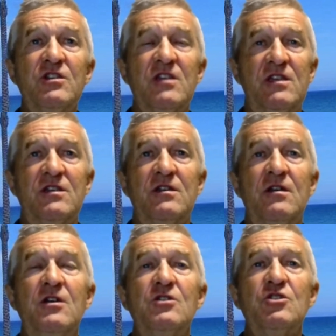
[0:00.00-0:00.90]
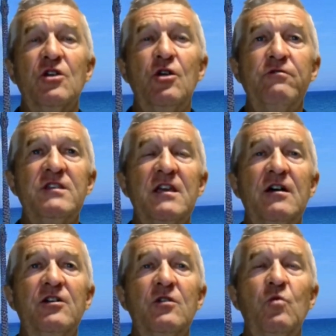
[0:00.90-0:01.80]
There's a security
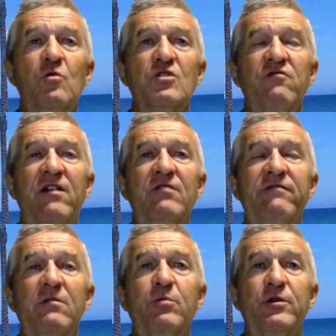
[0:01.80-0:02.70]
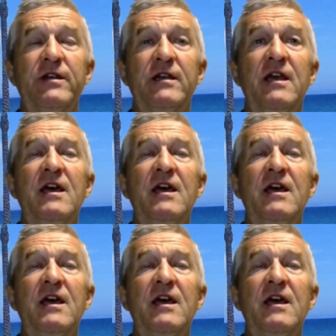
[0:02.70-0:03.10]
guard that walks around everybody.